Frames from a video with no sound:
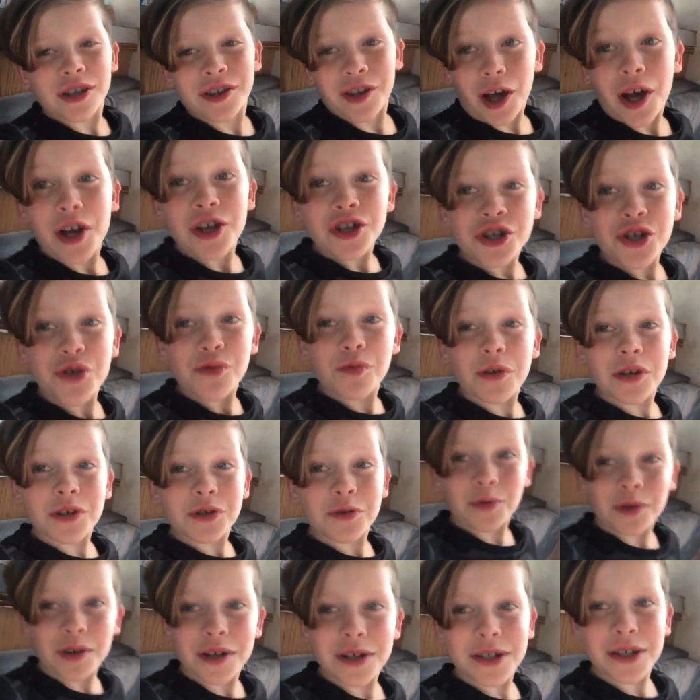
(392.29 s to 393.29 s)
lunch,
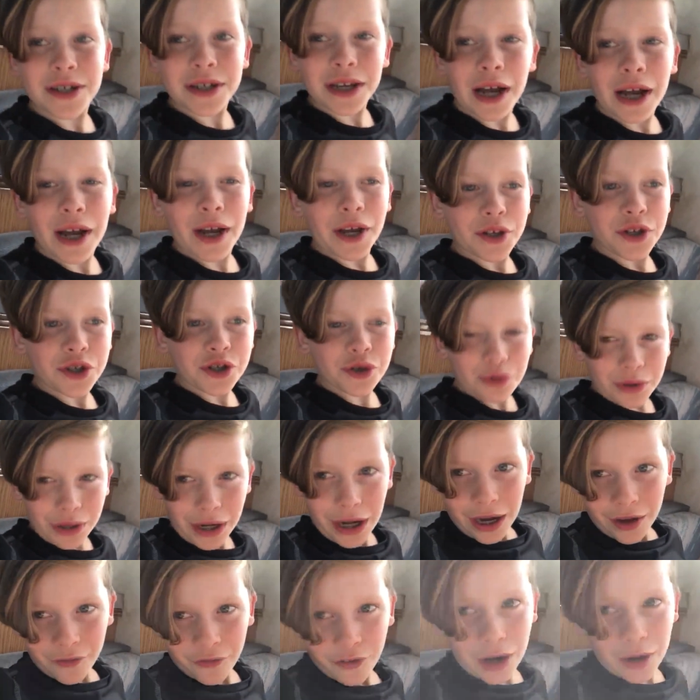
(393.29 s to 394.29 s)
which was like
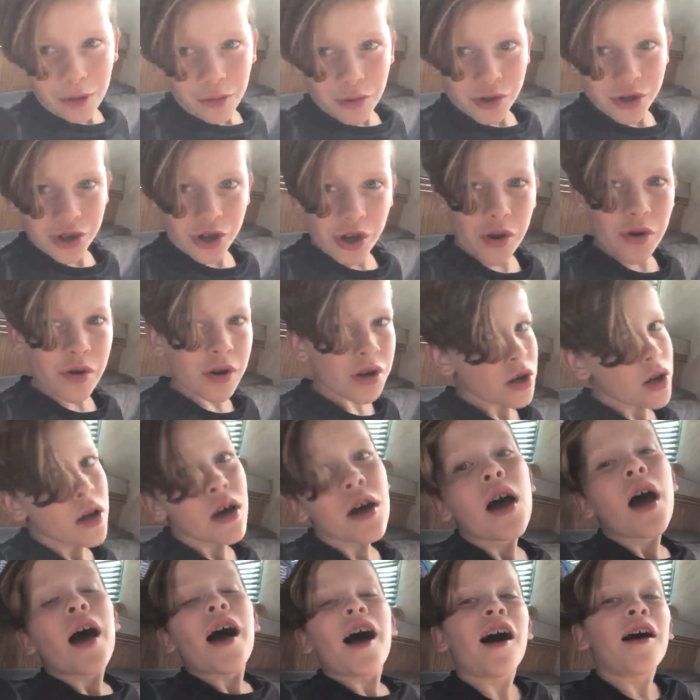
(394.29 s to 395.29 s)
2.5 hours ago.
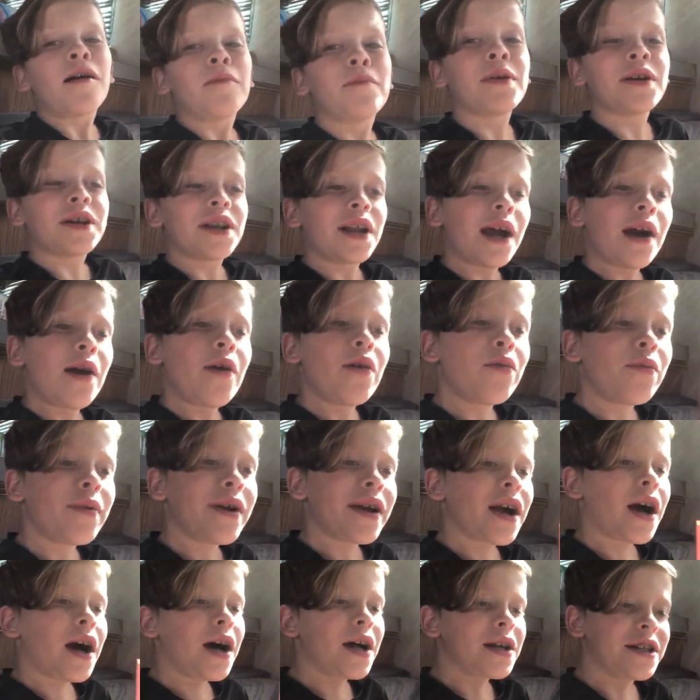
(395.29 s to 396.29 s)
But now we
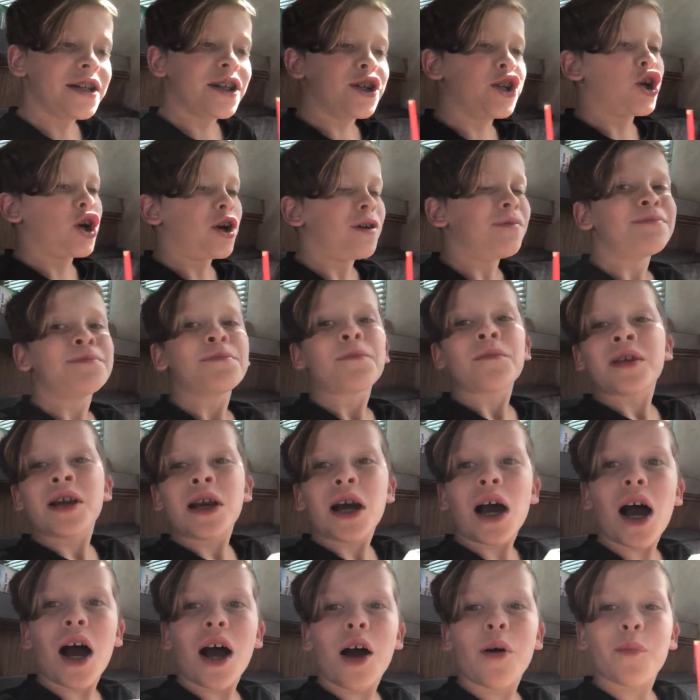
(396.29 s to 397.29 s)
got dinner.
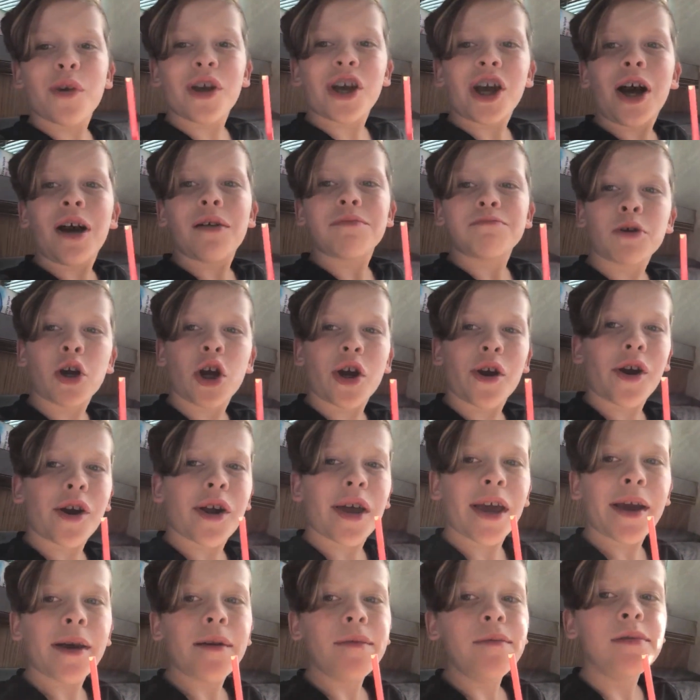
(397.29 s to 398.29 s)
We got Burger
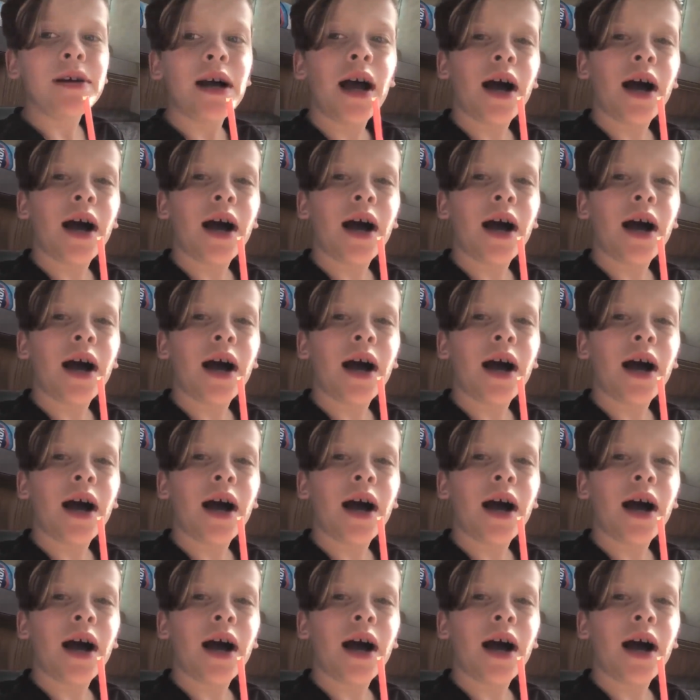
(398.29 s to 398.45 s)
King.